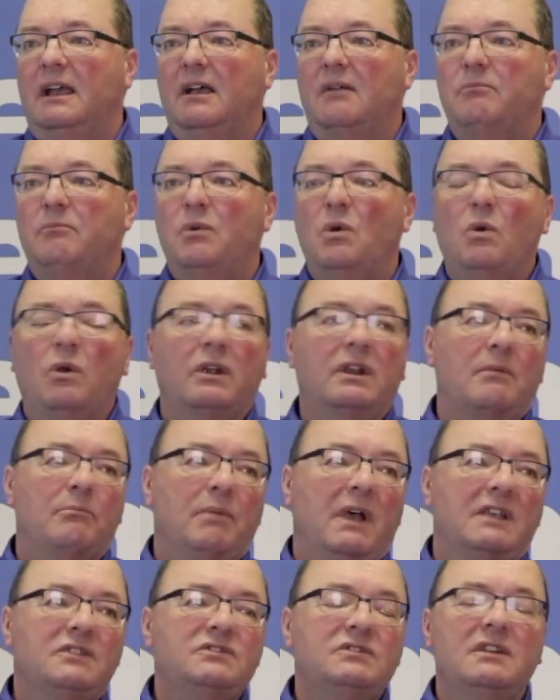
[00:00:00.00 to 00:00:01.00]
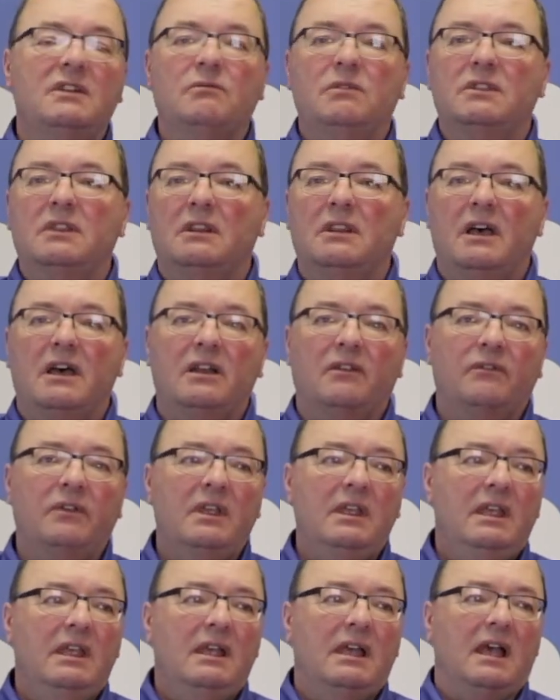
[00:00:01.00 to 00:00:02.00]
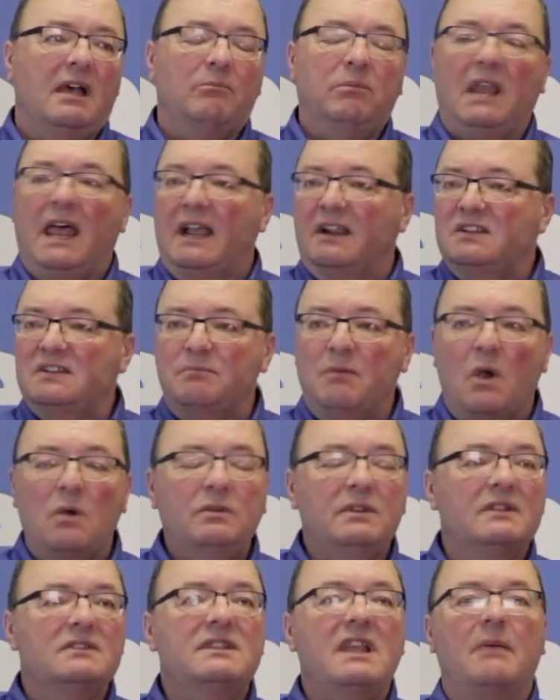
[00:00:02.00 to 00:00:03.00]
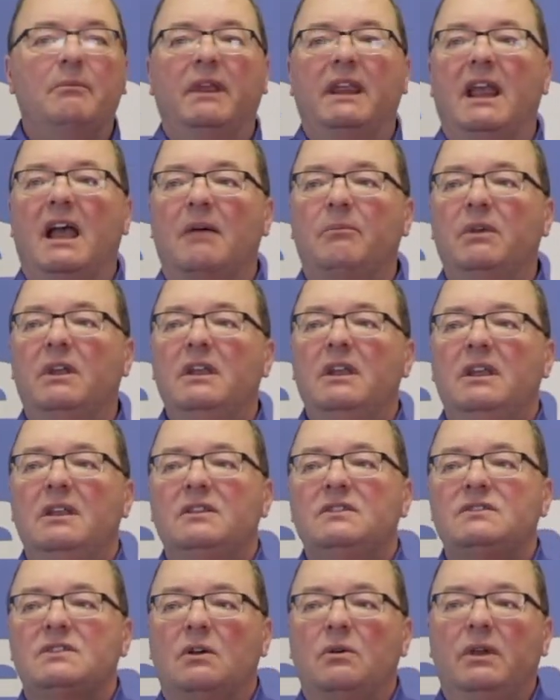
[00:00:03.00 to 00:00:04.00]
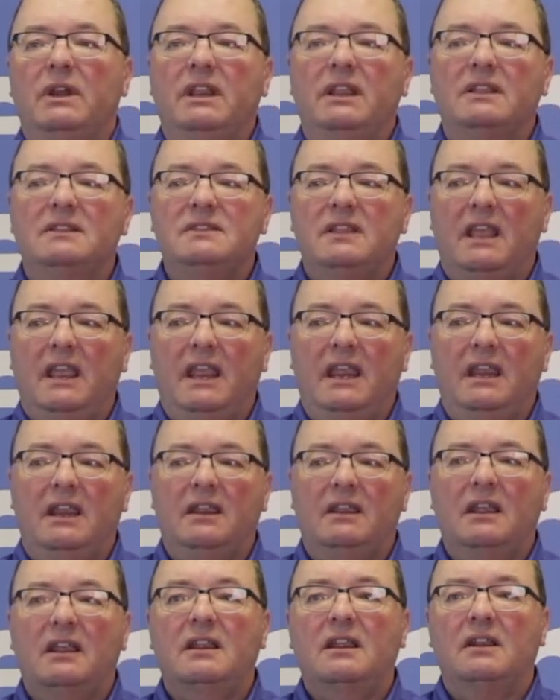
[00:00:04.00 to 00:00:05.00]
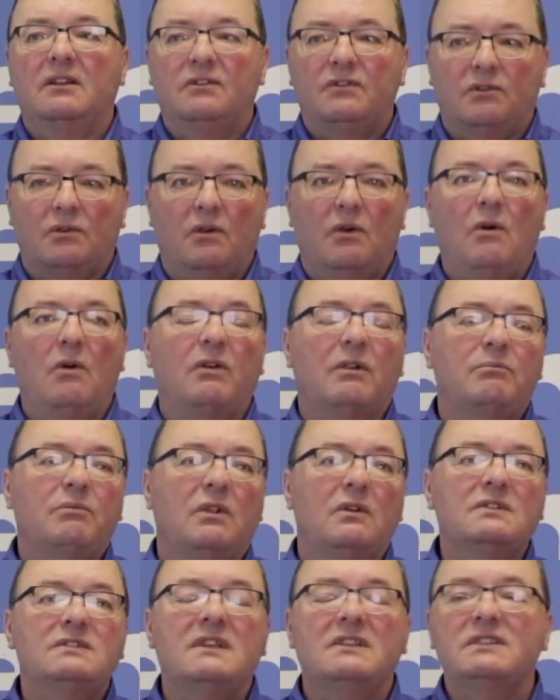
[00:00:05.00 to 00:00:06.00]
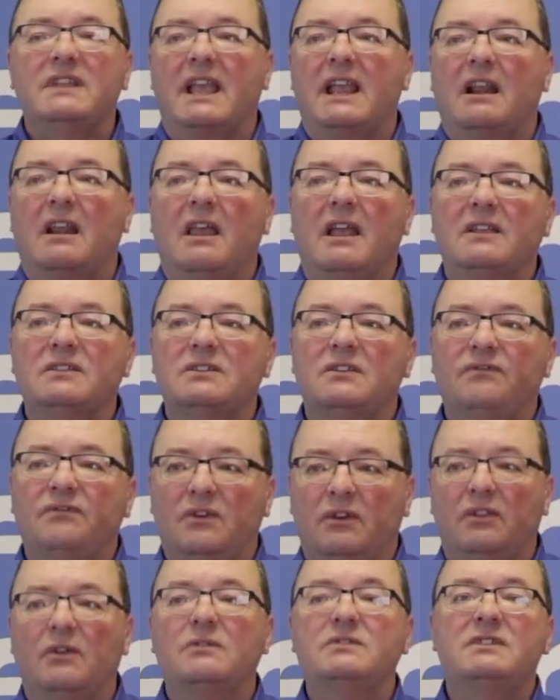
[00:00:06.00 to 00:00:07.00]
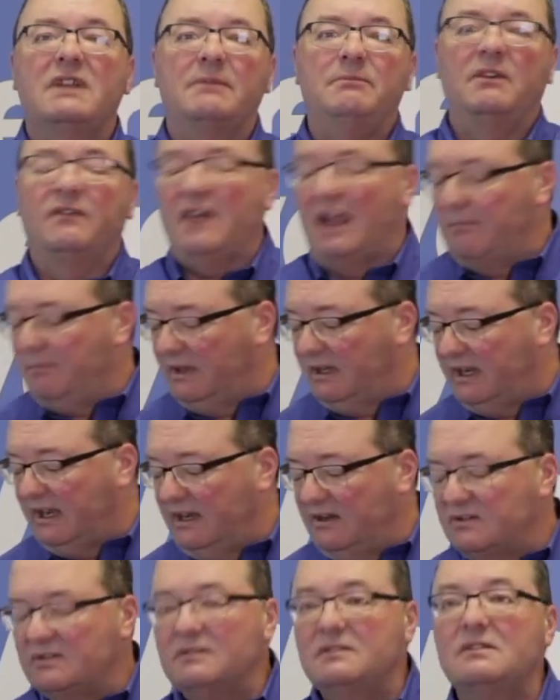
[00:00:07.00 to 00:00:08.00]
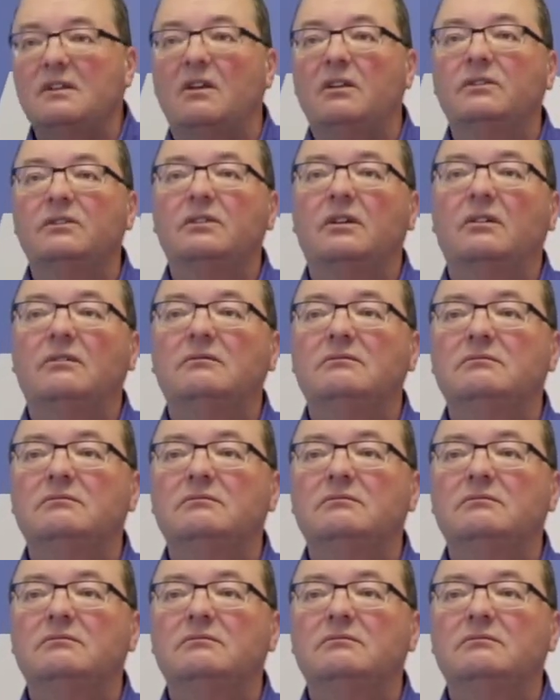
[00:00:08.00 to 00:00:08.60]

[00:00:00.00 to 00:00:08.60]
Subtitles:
poor combustion with a lot of black smoke that's coming up. So it is a control or process analyzer for those type of applications also.